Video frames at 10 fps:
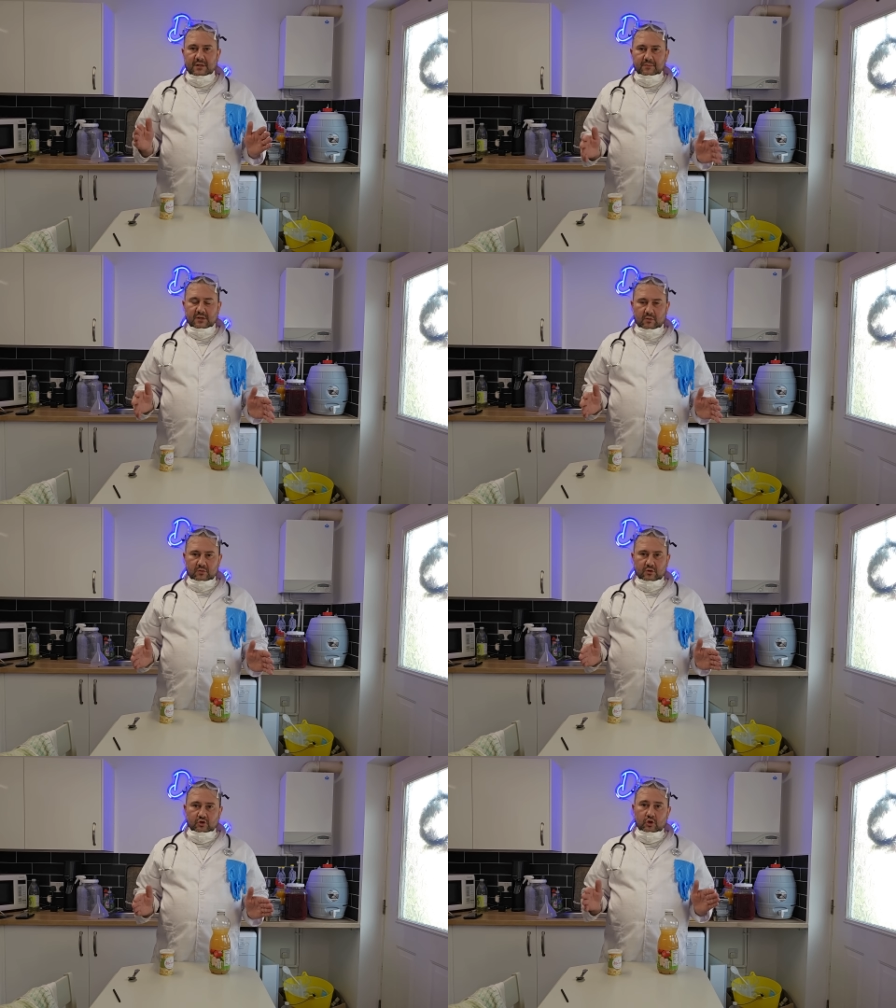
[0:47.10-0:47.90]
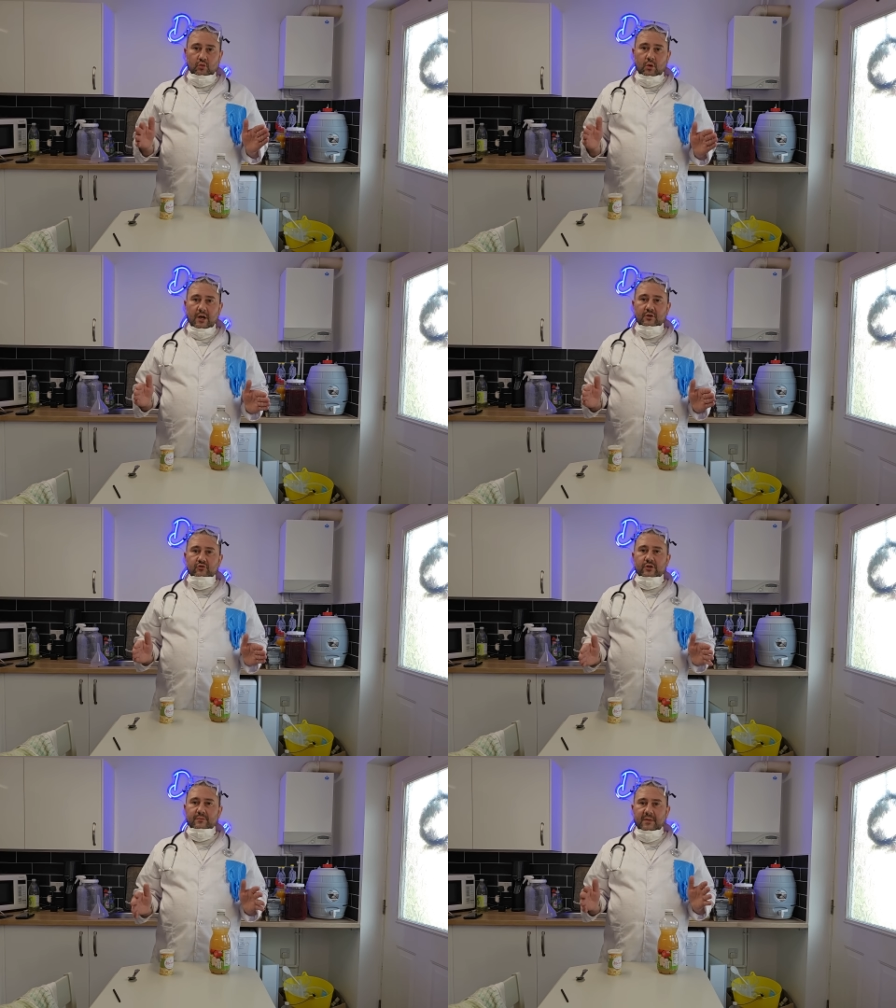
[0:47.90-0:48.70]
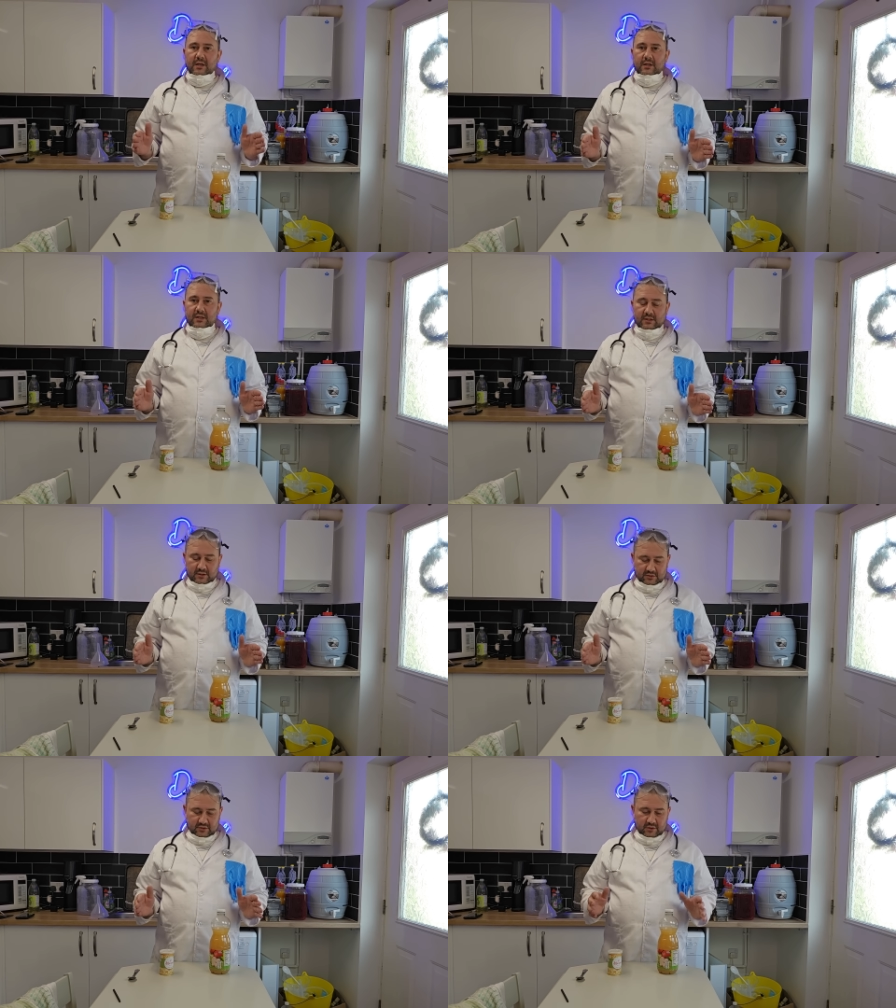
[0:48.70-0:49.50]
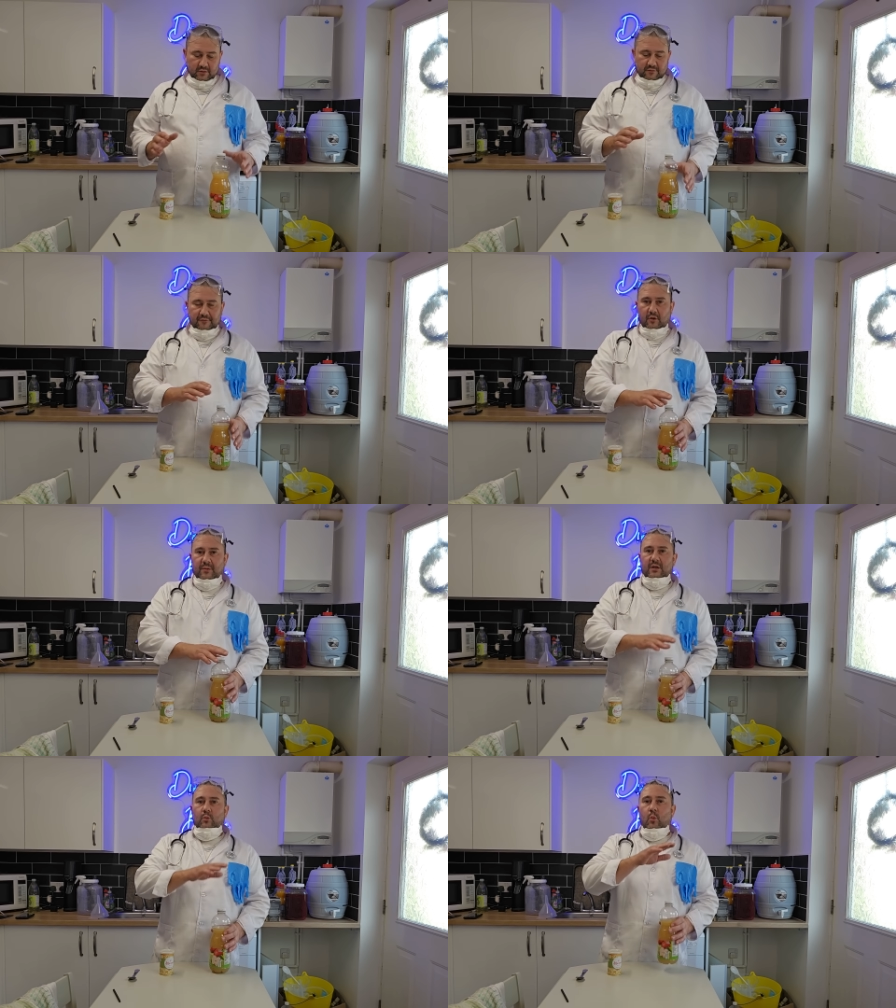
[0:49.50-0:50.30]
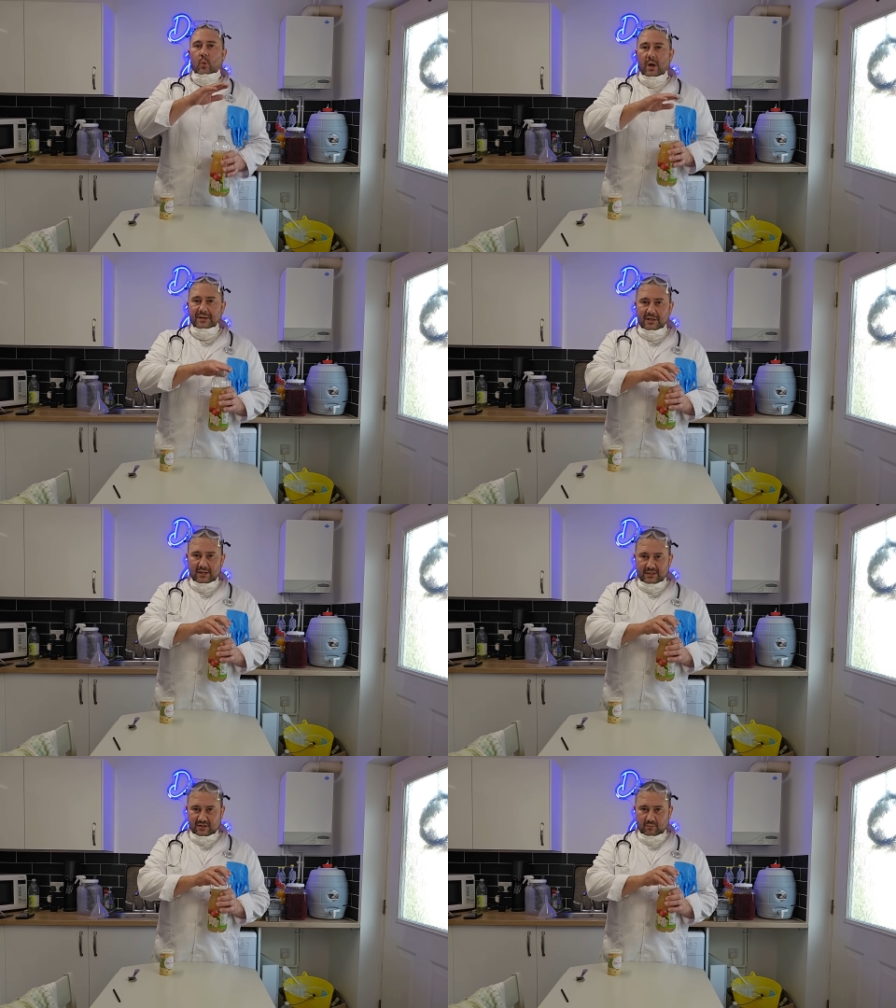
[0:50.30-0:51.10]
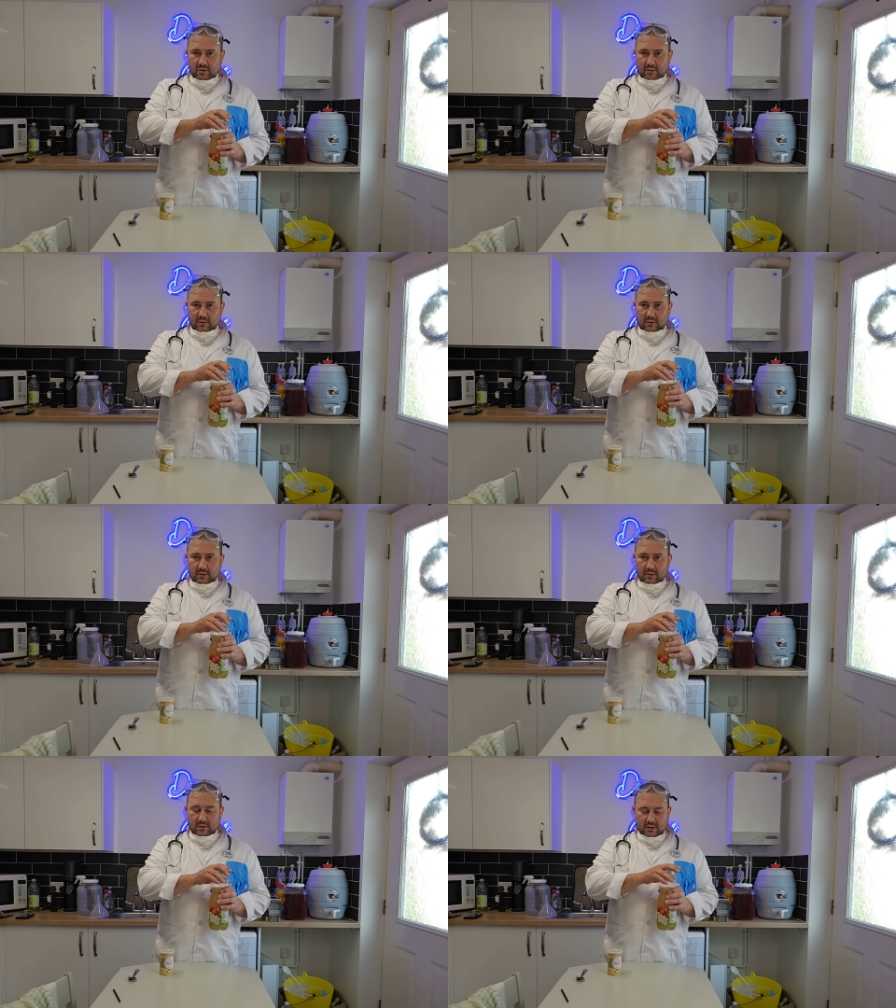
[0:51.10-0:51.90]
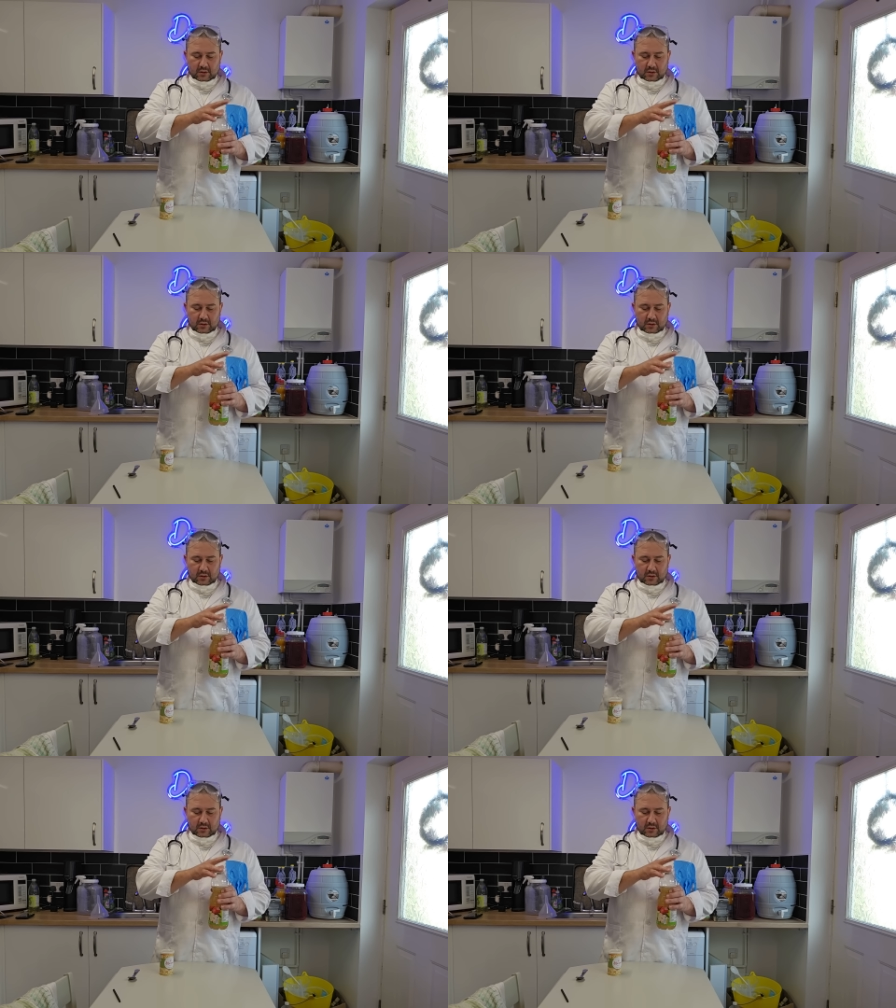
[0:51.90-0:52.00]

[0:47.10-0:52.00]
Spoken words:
tipped out 200 milliliters from a 1 litre bottle.